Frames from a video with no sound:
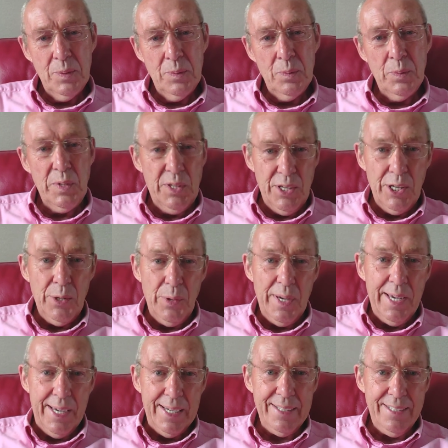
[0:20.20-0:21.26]
with you
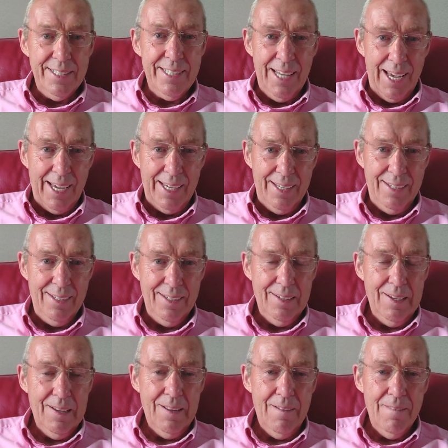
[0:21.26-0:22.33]
here today
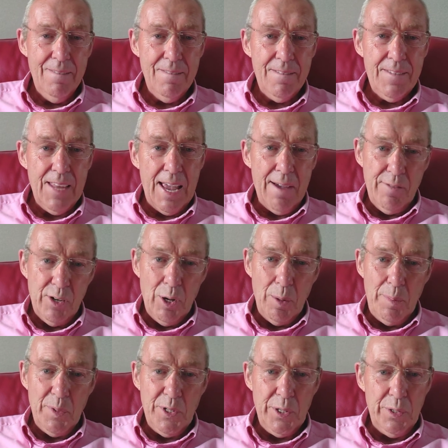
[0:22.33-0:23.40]
to have an
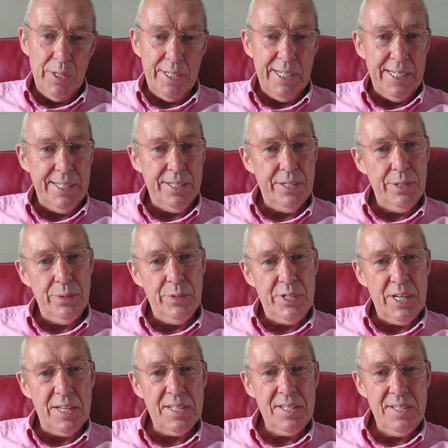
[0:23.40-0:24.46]
opportunity to
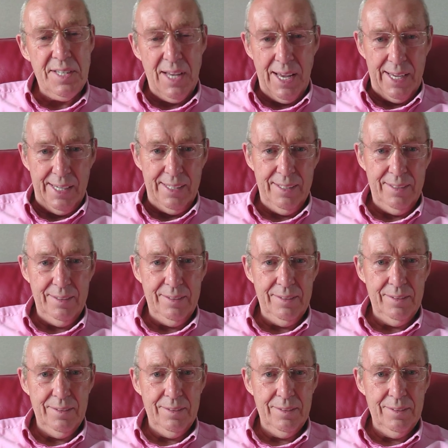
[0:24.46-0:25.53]
just say
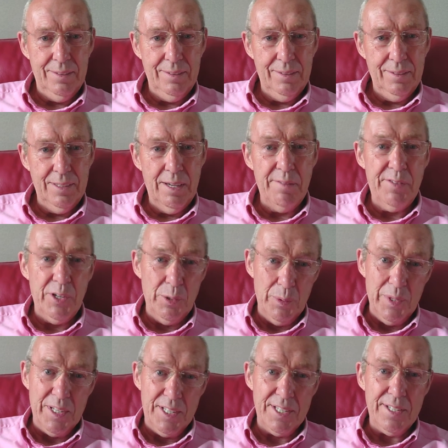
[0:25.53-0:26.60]
a few
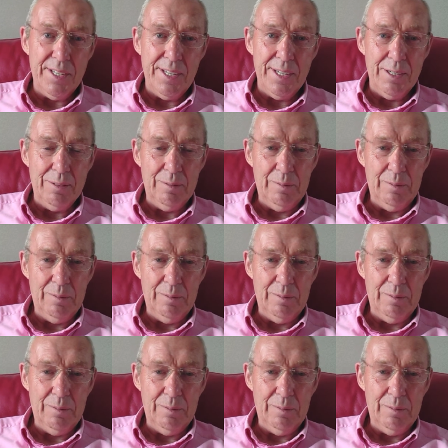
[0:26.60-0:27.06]
words to you.